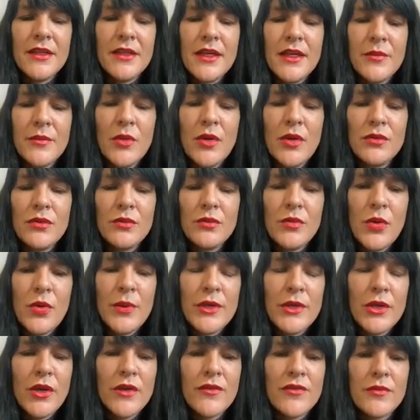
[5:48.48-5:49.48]
What
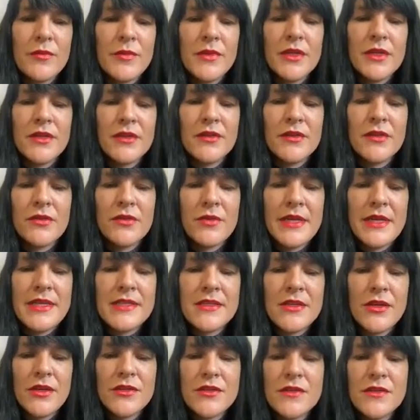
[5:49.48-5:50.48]
we know from the
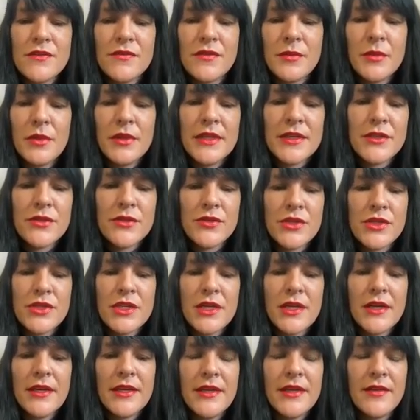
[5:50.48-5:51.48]
research and from the
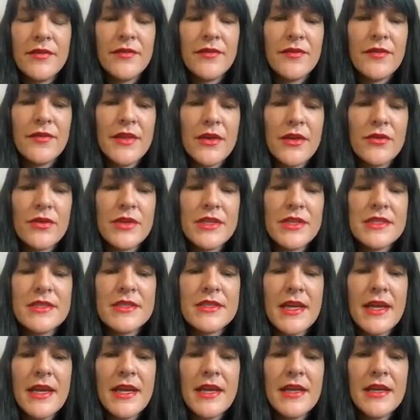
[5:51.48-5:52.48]
literature, if there
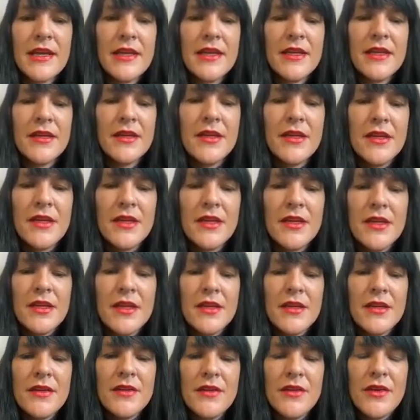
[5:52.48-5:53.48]
is a
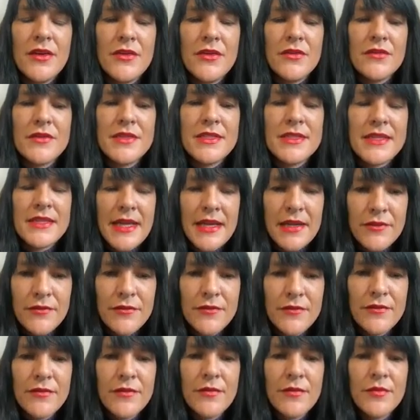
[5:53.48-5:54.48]

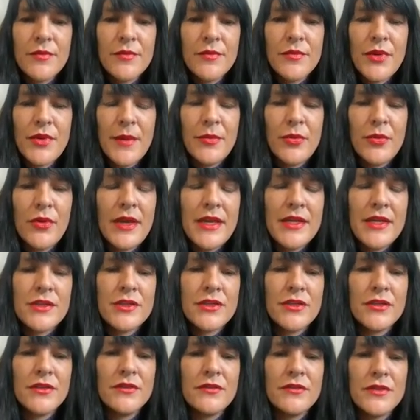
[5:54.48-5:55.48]
safe
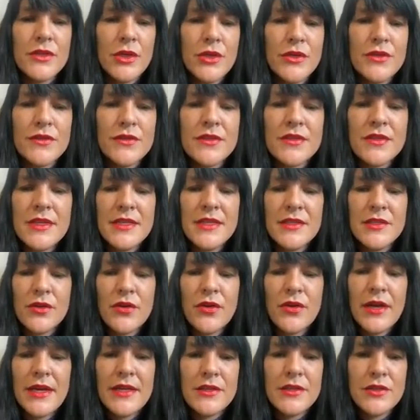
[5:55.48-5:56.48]
preparation, dose and
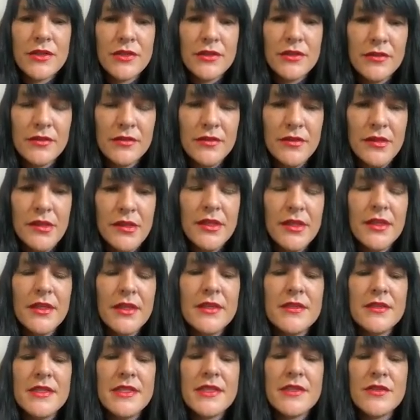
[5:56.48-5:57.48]
integration,
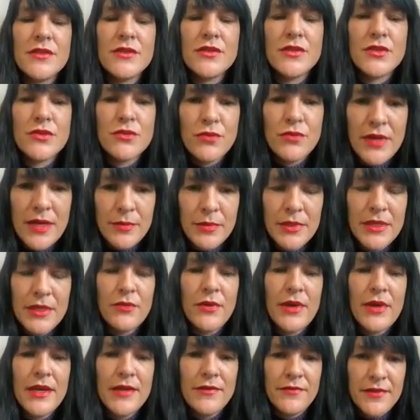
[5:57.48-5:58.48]
it's extremely
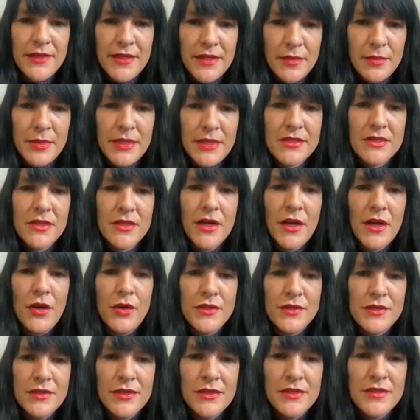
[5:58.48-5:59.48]
rare for there to be
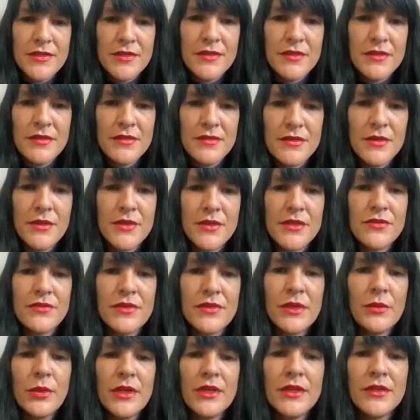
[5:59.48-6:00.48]
psychosis. So I just
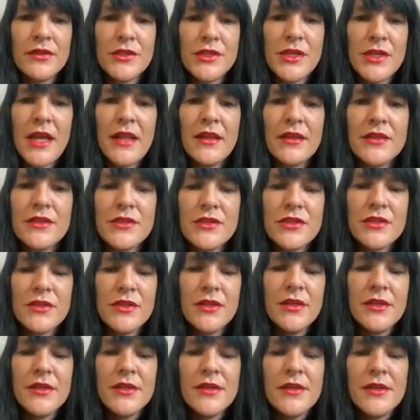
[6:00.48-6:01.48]
really want to challenge
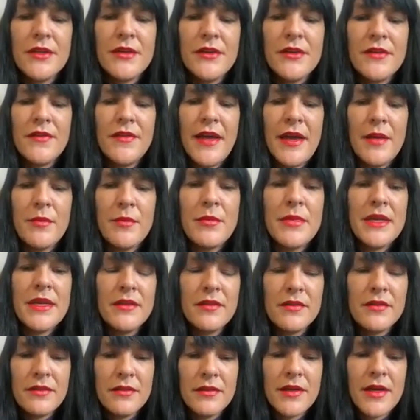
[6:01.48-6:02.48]
that
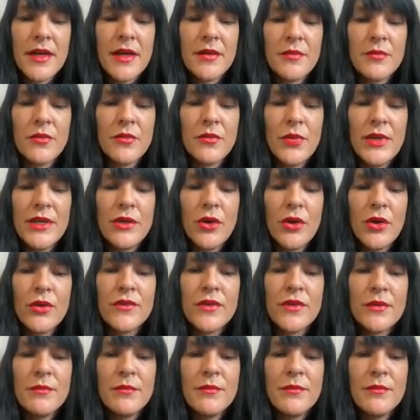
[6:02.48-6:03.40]
myth. We know that